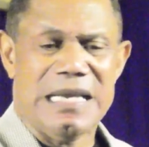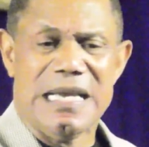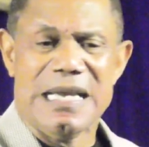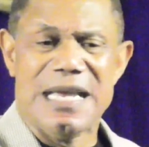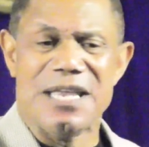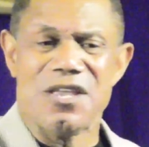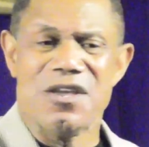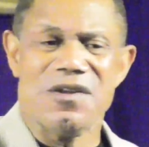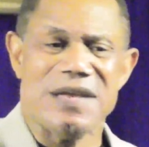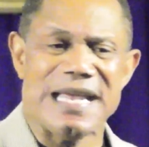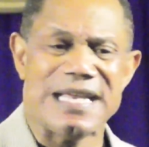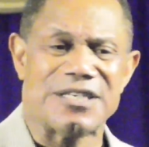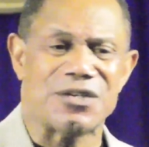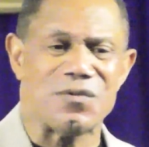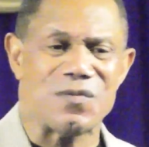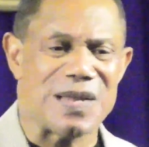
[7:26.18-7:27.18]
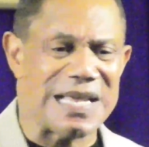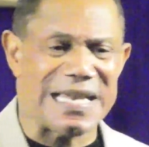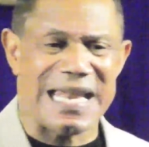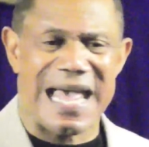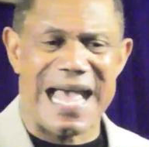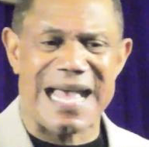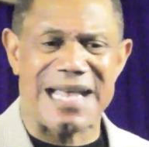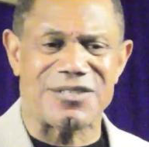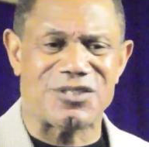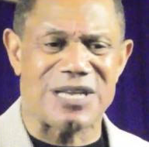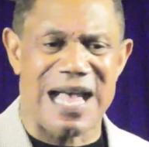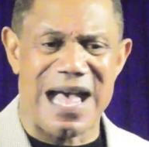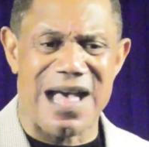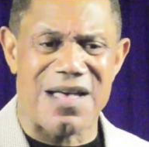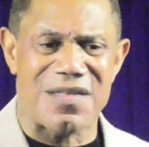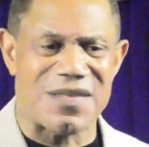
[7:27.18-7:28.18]
And you need to realize,
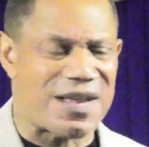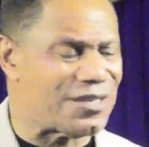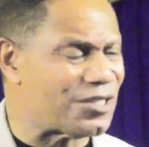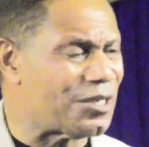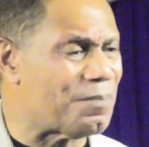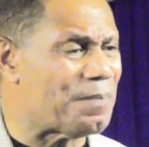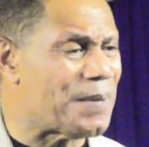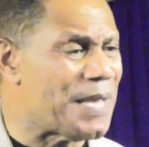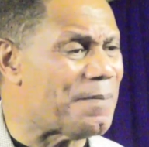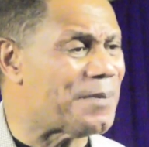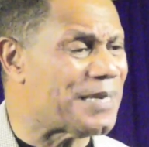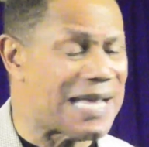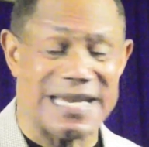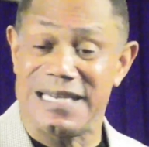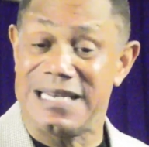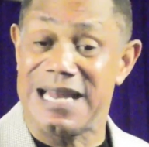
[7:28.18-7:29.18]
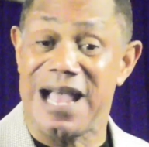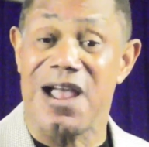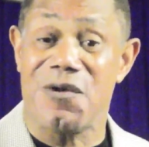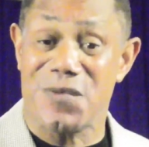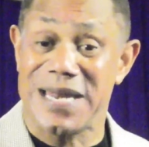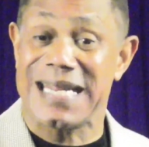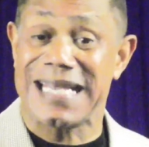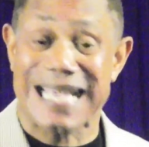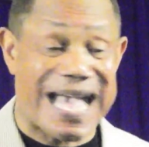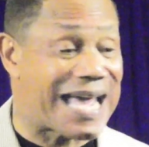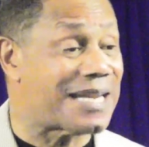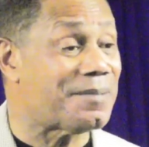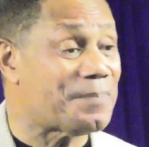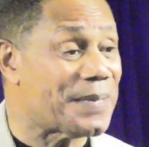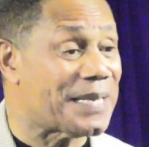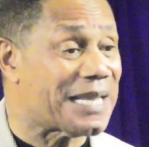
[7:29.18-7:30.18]
y'all, there's some people that have already got
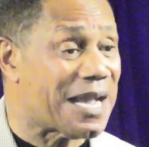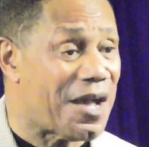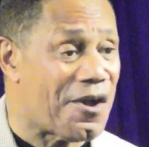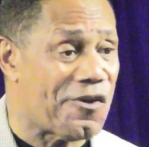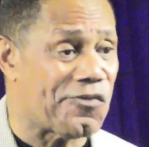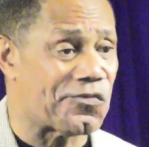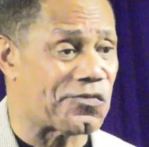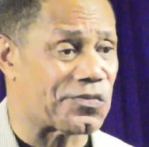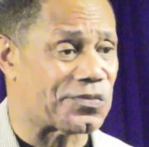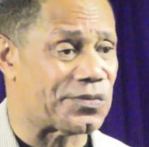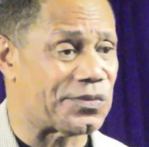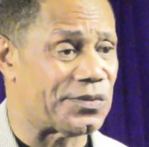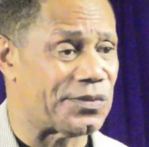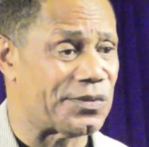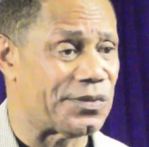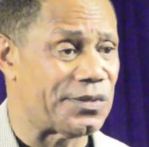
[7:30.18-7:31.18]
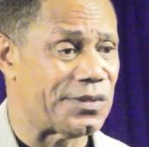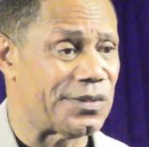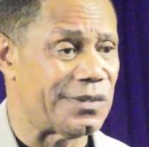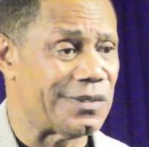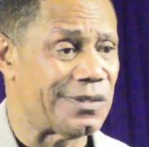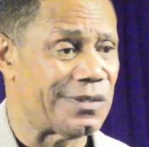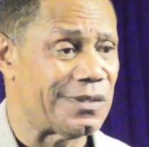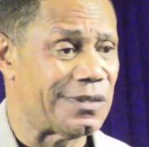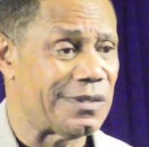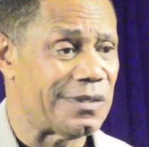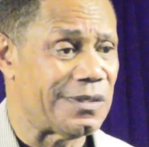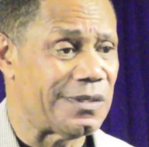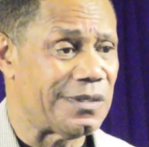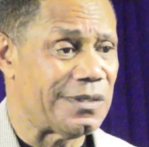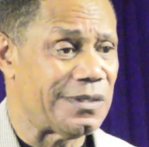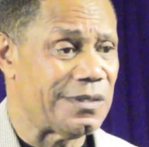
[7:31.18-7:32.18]
up and gone. Yes.
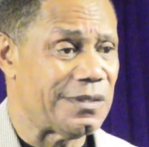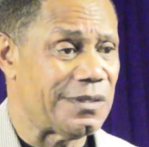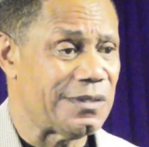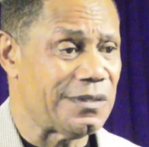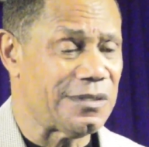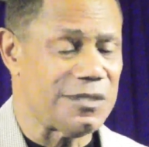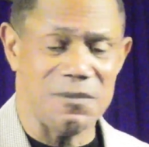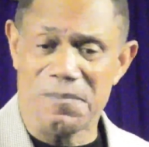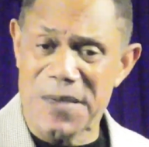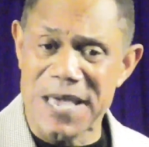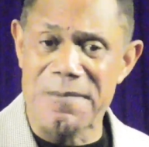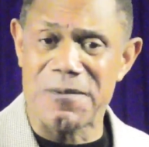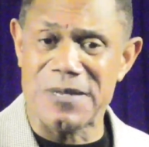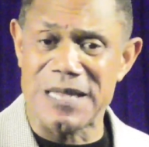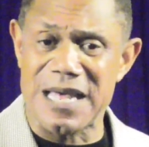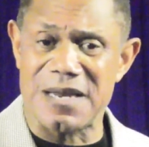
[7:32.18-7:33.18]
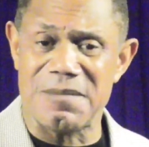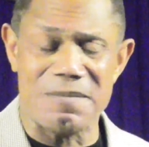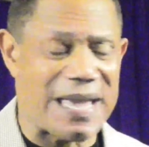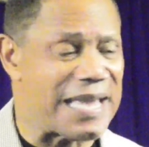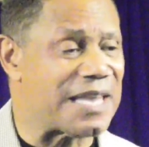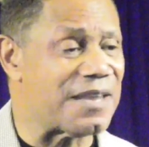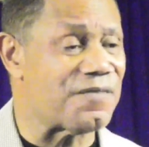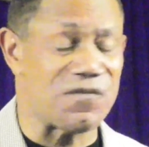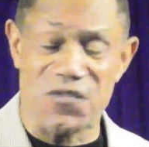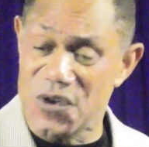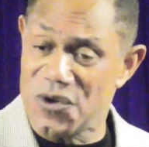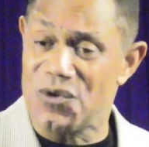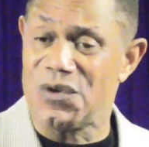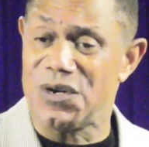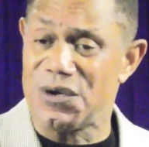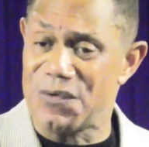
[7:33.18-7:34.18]
Some people that are making
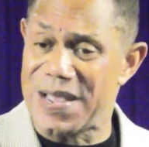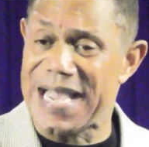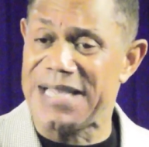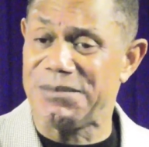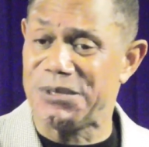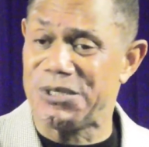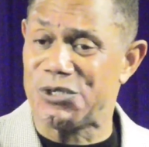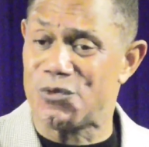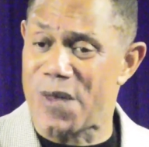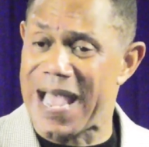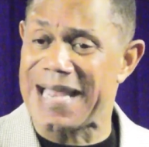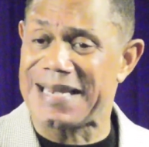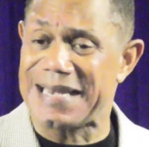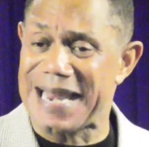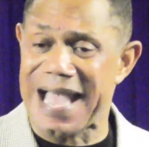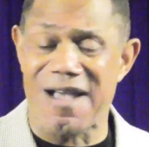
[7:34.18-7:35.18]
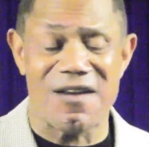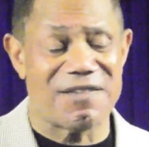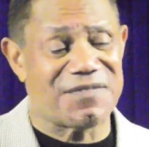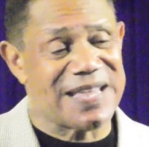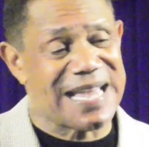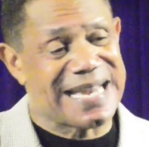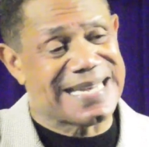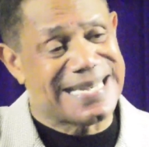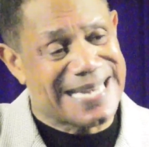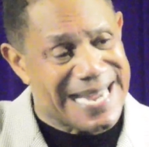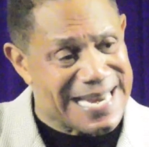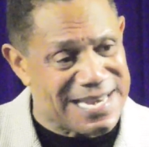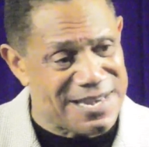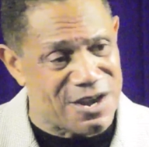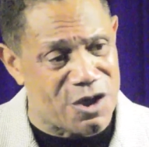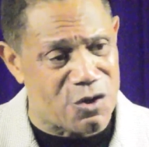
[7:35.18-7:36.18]
funeral arrangements right now if they
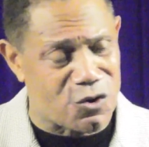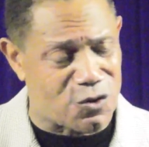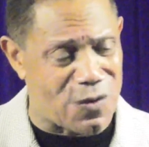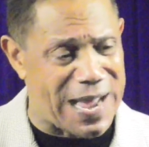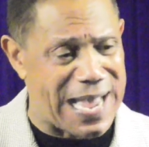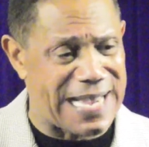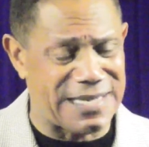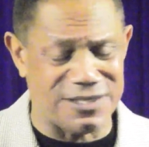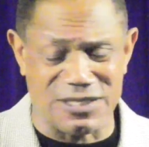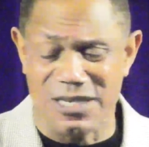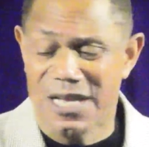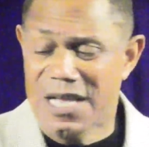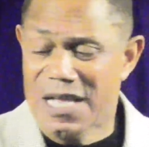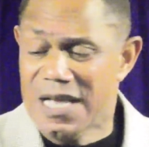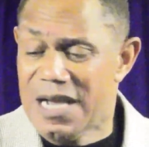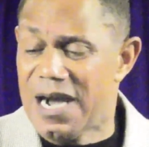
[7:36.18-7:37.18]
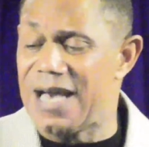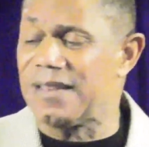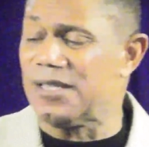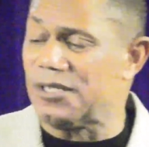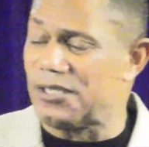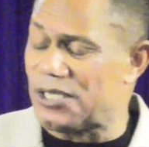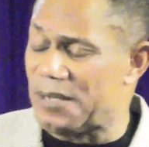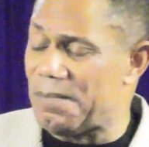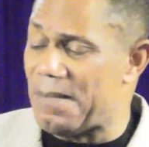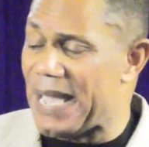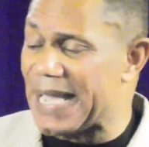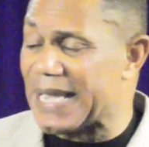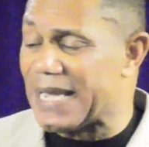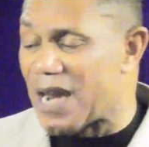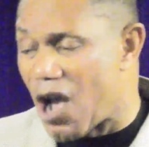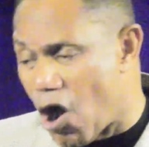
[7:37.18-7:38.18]
did know Christ. Others are
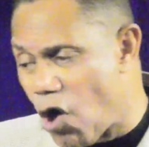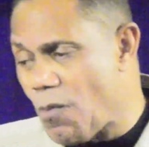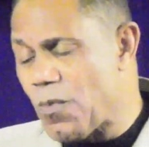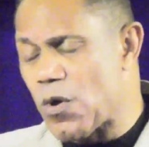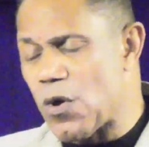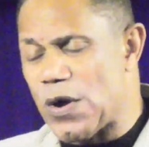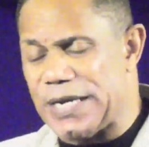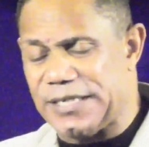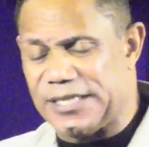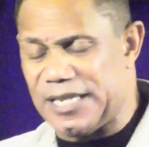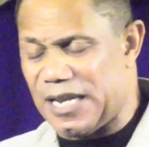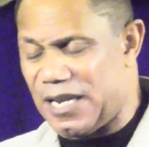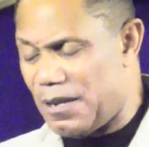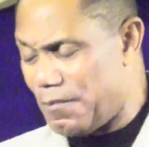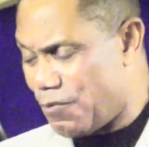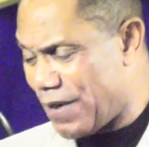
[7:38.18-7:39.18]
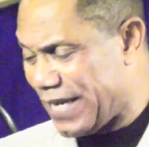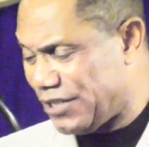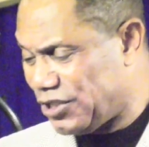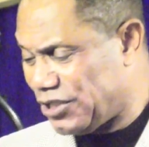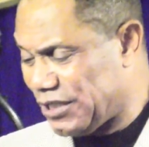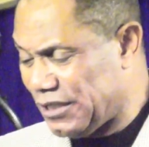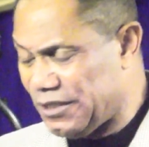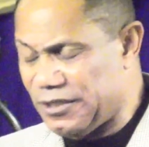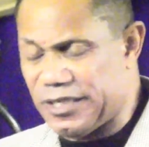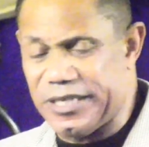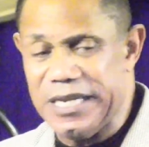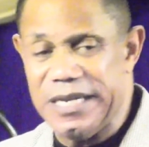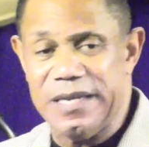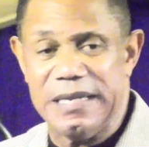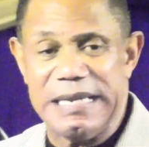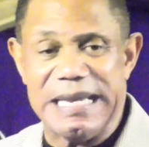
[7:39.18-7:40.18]
making homegoing celebrations
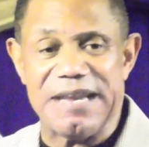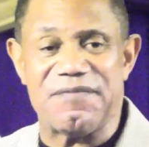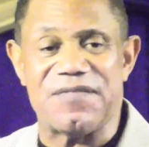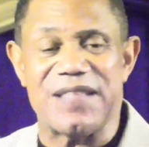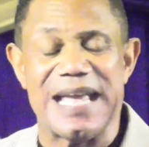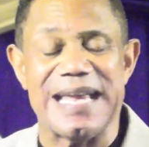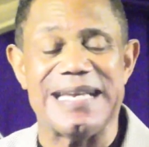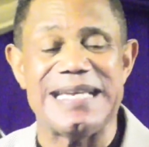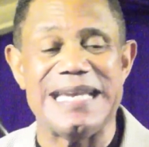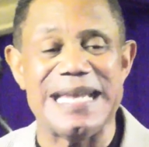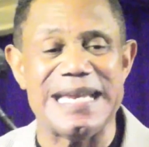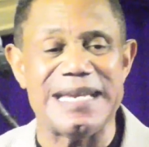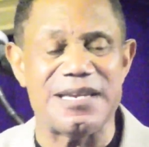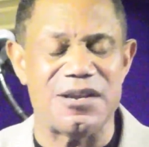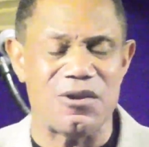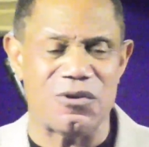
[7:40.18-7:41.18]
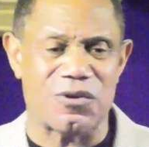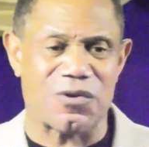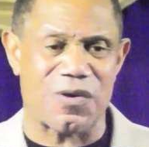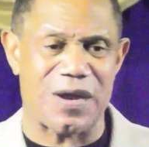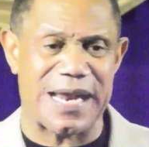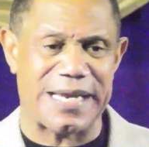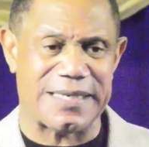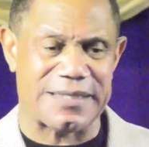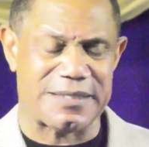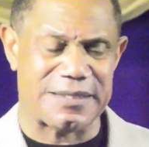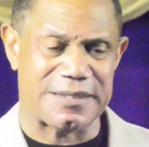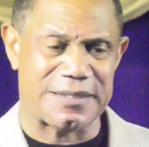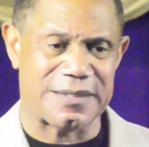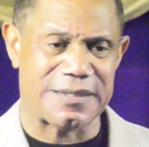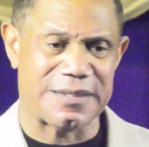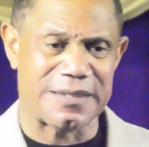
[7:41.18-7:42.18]
if they did know
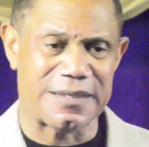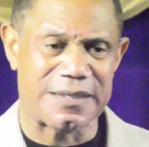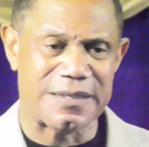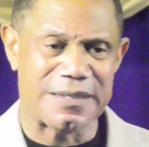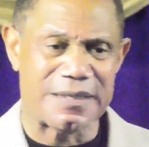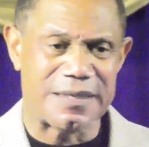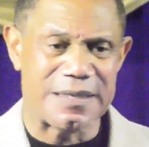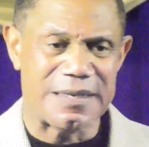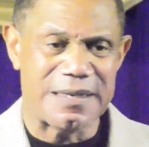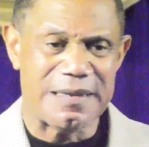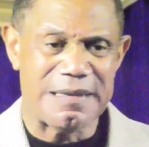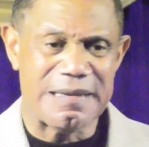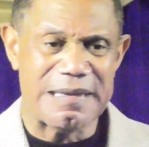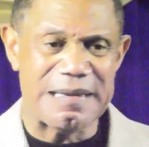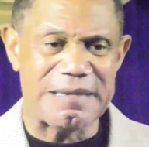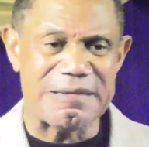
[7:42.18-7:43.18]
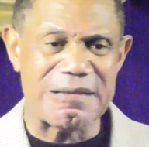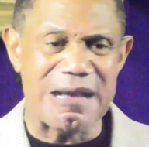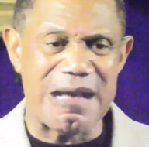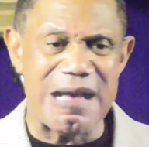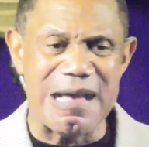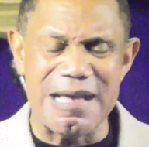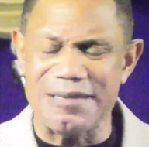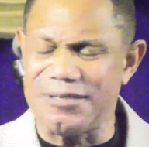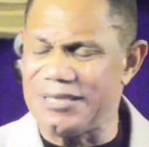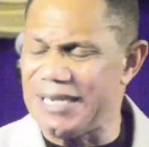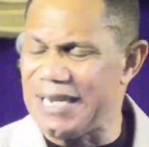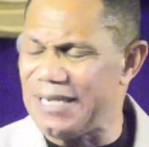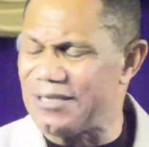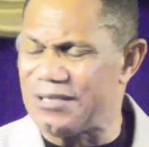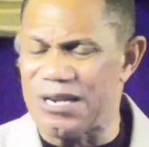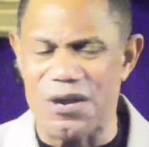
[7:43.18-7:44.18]
Christ. Mm-hmm. And God
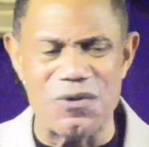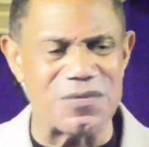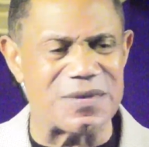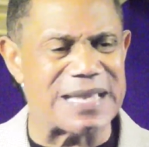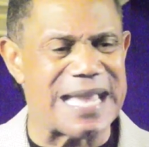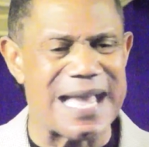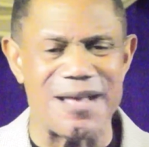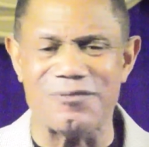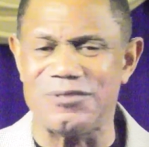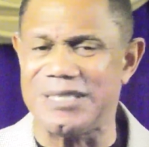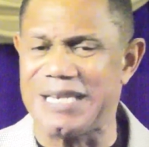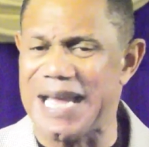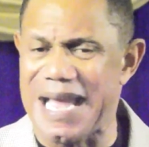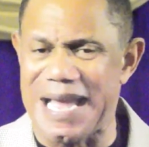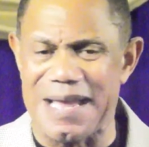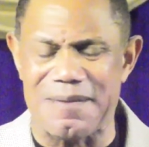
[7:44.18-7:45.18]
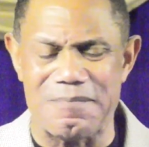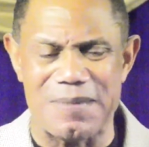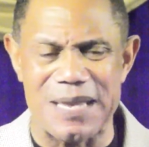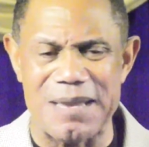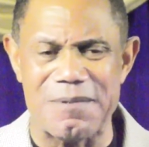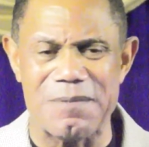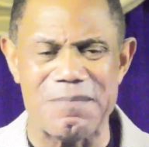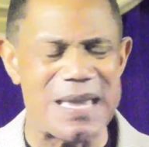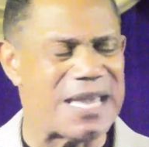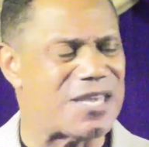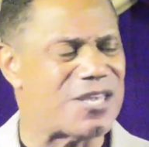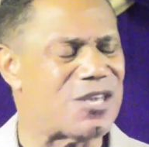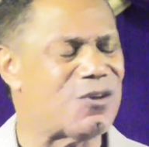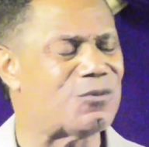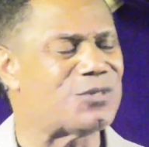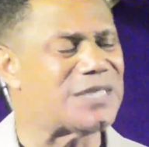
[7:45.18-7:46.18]
says, don't count time, baby. Make
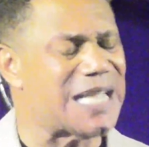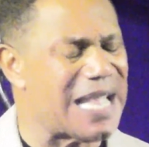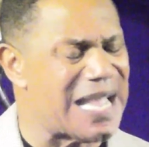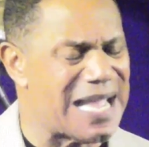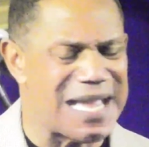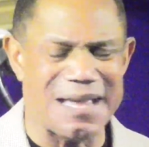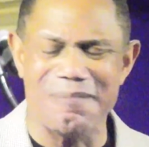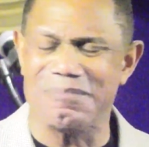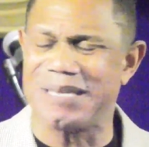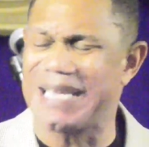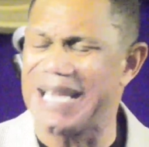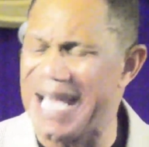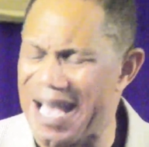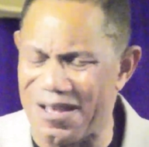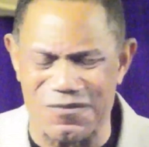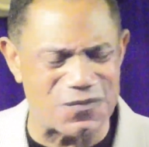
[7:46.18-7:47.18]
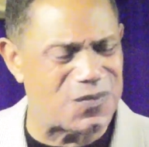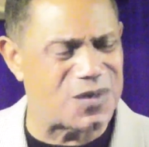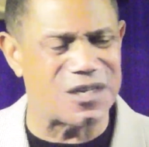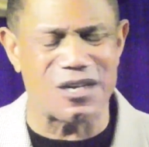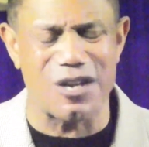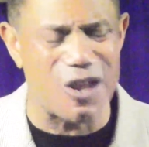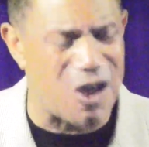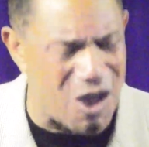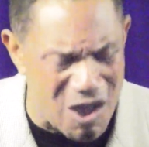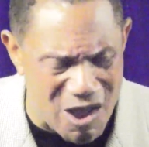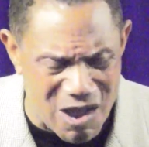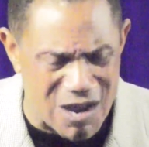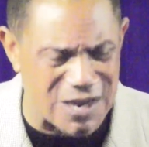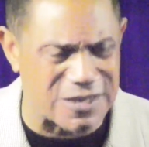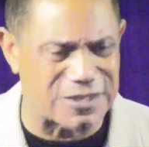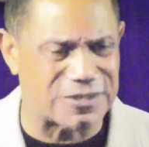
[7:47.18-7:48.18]
your time count for the Lord.